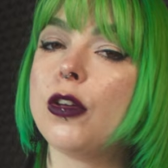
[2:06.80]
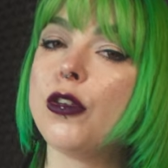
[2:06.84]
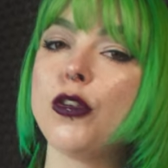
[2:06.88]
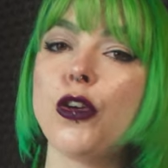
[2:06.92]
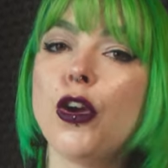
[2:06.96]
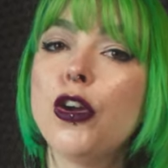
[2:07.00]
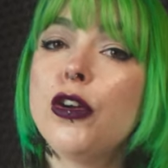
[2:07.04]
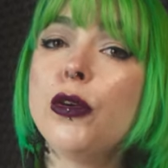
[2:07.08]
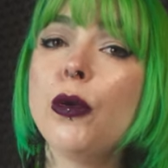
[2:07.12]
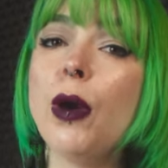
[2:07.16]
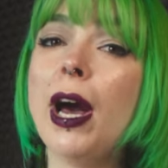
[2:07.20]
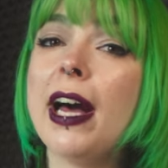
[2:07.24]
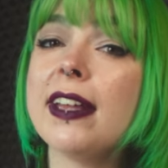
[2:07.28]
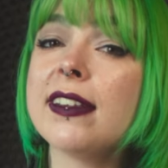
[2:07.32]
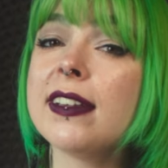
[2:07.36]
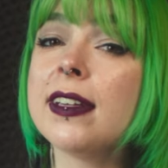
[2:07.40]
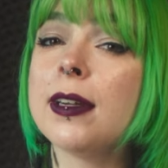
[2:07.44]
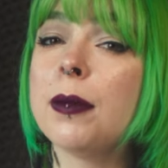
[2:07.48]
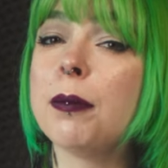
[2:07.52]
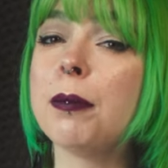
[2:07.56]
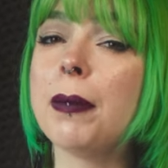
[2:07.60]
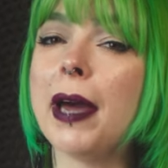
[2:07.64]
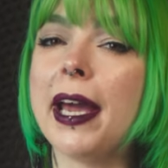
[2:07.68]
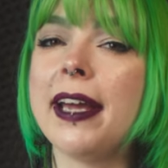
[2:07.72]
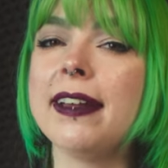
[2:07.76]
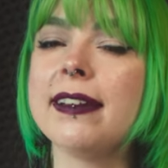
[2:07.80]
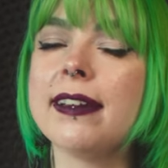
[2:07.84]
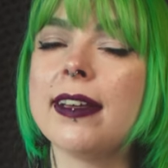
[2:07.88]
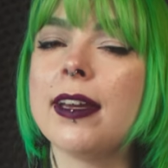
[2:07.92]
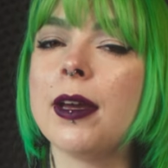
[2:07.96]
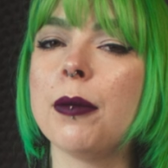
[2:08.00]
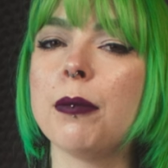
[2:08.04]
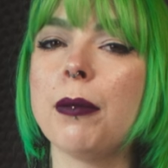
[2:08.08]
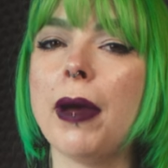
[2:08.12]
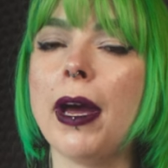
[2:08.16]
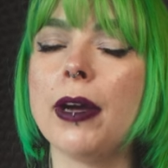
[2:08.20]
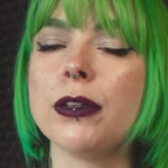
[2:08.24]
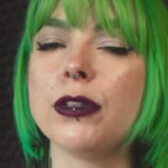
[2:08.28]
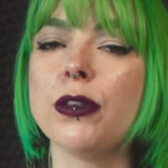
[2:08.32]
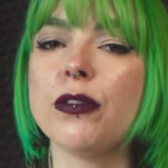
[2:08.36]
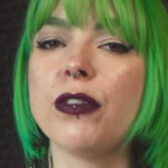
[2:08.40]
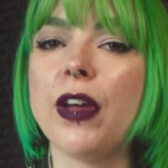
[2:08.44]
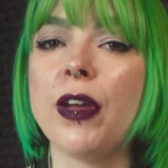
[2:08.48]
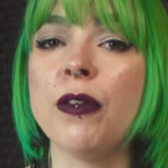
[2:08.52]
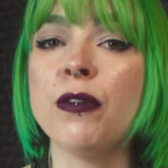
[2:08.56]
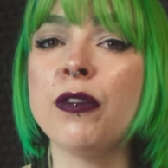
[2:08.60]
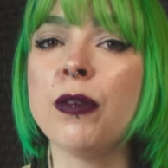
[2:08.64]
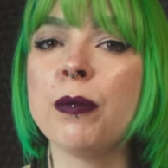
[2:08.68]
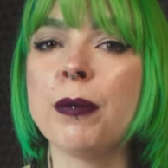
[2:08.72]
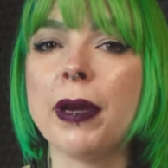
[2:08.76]
Google has an amazing amount of
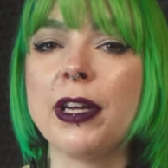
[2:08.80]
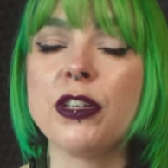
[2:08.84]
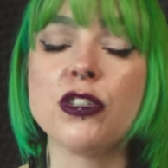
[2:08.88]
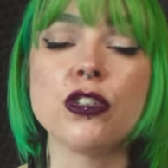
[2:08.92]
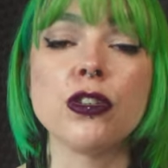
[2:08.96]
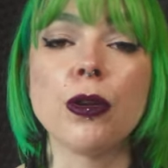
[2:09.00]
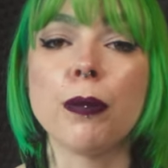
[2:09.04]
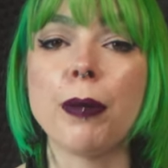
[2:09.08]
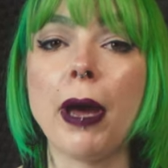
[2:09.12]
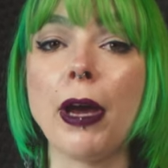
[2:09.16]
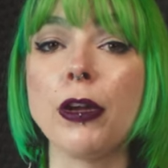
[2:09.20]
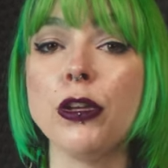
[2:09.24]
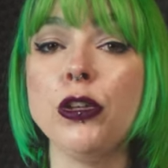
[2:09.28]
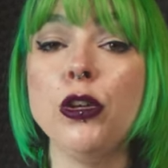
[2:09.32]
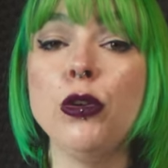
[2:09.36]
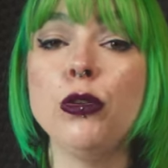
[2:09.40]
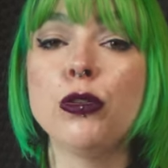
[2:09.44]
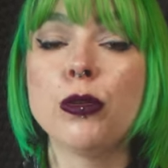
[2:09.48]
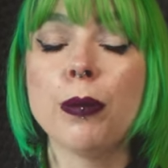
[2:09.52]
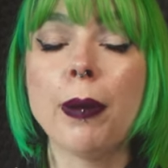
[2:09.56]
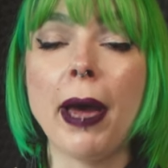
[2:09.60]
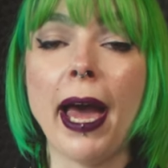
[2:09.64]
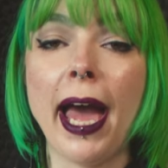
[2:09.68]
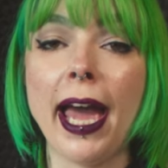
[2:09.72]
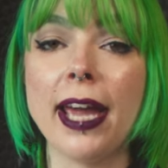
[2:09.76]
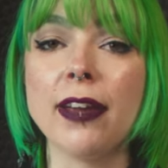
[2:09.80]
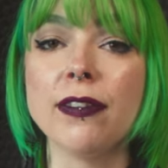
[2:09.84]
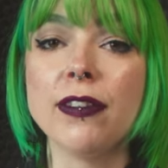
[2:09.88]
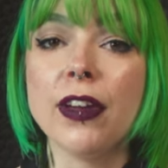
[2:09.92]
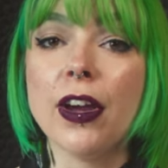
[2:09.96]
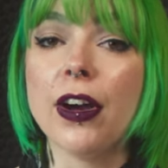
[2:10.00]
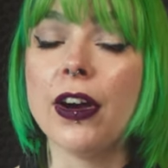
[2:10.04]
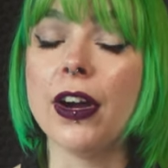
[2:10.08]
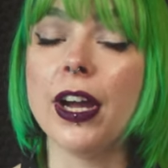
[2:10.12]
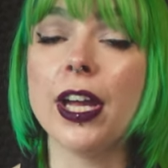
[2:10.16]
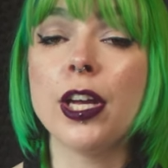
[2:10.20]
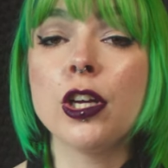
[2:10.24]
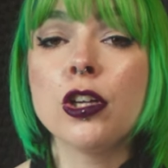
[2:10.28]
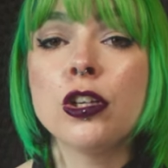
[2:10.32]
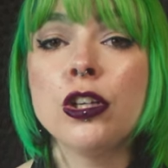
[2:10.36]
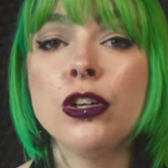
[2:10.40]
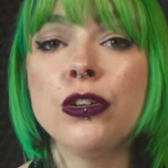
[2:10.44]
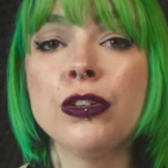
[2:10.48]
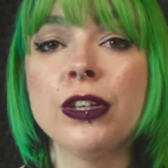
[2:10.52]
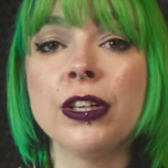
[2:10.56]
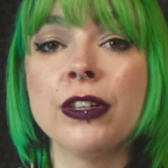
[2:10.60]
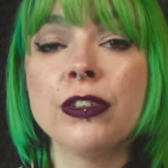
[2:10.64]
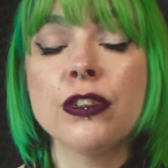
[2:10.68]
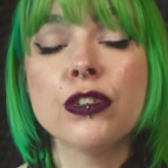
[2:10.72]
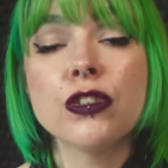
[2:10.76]
information about user behaviour,
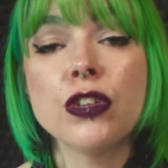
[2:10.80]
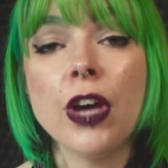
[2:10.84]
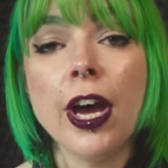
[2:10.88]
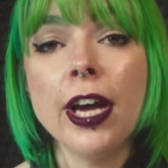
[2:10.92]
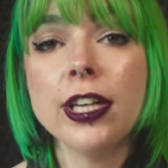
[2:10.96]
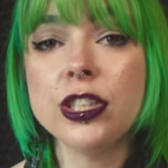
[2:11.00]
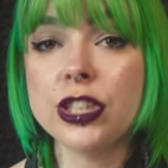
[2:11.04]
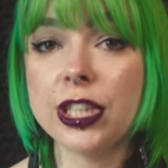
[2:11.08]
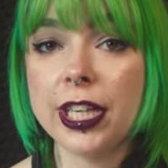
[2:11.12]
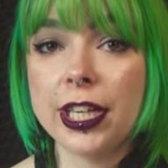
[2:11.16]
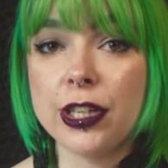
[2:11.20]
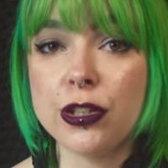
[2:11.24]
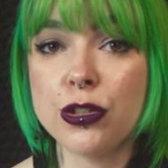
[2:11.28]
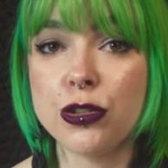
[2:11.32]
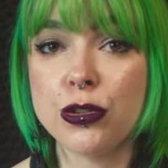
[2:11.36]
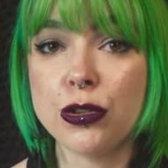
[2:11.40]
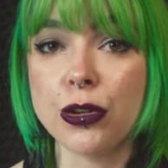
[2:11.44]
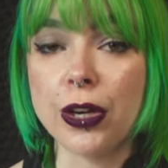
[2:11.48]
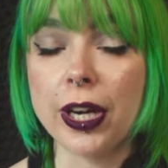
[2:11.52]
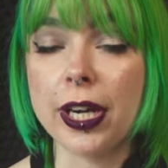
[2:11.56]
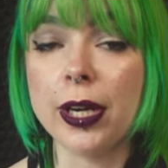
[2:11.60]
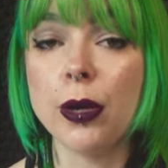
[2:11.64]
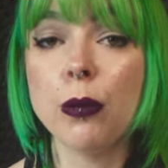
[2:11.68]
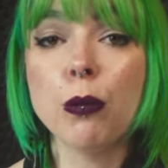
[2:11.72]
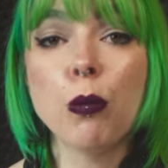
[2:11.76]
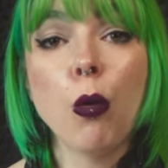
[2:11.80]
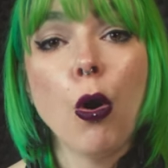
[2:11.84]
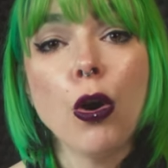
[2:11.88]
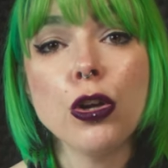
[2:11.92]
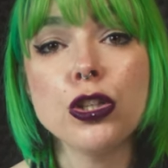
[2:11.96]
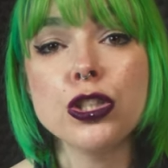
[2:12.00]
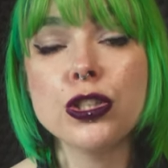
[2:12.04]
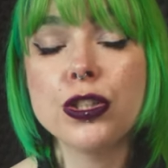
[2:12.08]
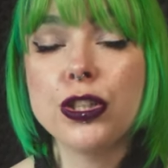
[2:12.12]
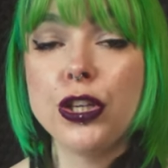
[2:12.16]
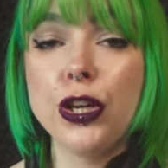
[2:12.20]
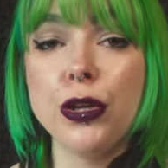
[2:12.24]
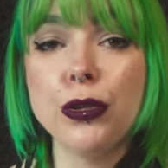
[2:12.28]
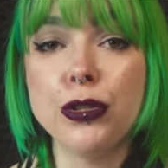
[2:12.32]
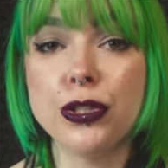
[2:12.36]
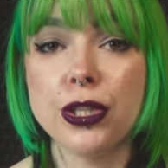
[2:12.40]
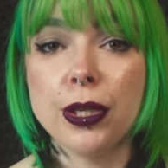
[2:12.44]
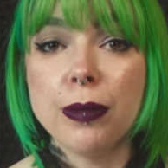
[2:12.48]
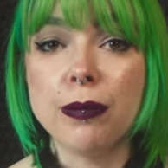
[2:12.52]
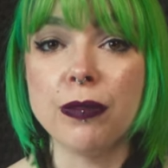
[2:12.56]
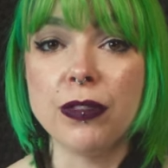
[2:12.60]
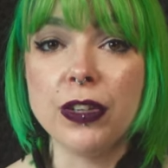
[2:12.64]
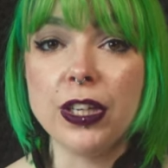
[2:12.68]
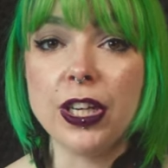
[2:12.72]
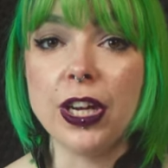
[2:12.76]
including search history, watched
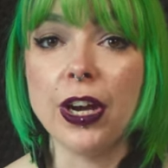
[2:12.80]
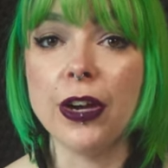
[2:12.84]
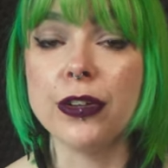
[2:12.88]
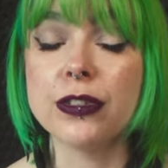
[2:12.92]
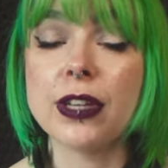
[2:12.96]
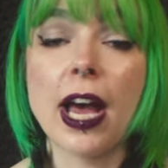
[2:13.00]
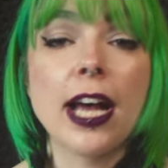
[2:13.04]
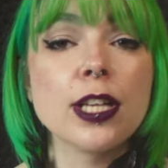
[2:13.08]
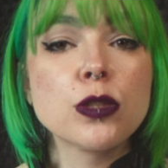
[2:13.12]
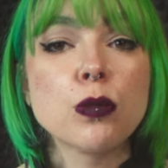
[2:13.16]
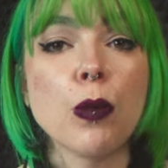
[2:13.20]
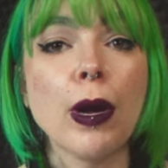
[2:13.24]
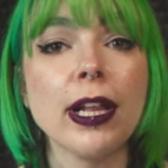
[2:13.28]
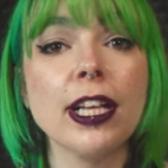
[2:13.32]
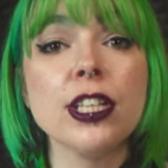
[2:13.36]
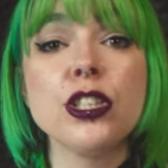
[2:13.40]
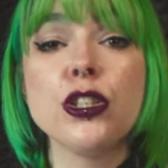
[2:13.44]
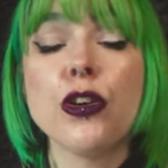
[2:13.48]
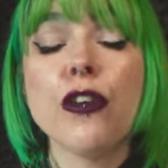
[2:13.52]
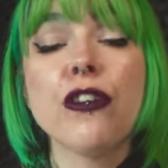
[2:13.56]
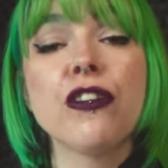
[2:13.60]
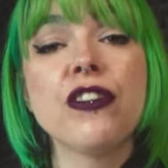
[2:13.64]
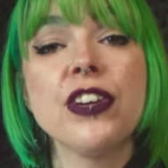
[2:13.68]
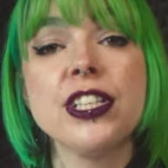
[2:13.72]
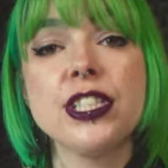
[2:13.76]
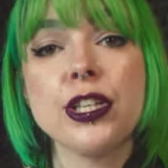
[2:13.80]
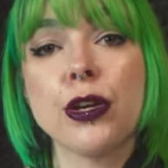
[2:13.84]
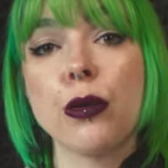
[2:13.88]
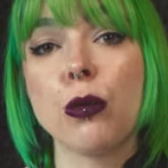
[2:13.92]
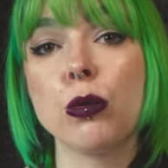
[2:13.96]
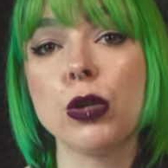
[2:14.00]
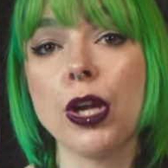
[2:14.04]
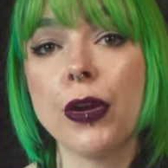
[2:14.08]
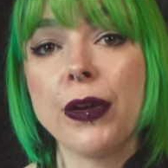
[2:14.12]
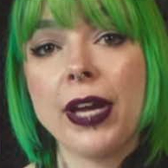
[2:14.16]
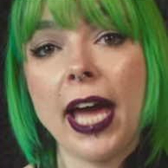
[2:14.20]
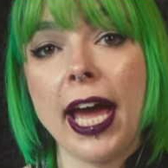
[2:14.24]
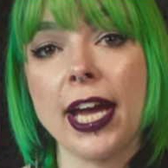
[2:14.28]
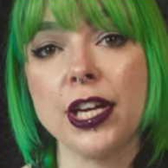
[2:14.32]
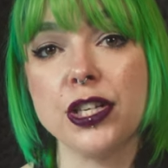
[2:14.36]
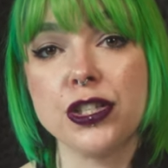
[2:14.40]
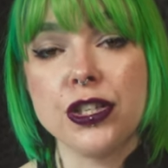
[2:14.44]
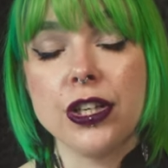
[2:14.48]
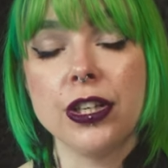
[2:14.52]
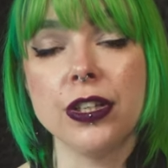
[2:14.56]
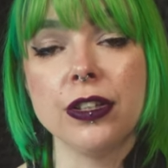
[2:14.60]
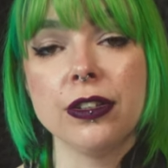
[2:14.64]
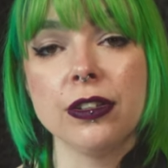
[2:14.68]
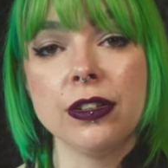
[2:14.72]
YouTube videos, as well as your physical location.